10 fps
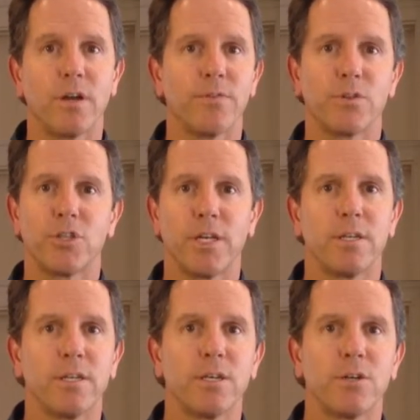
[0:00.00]
If there's
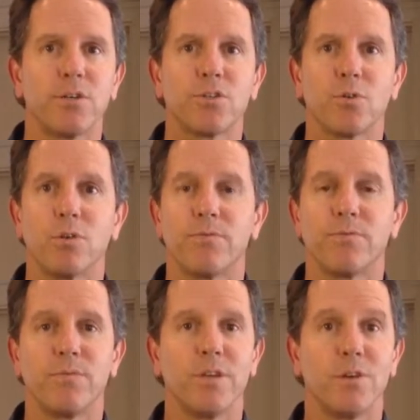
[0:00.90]
chandeliers or,
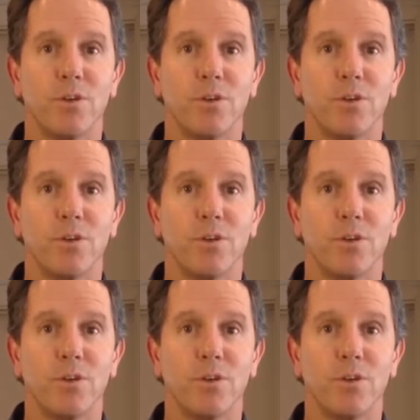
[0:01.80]
if, you know,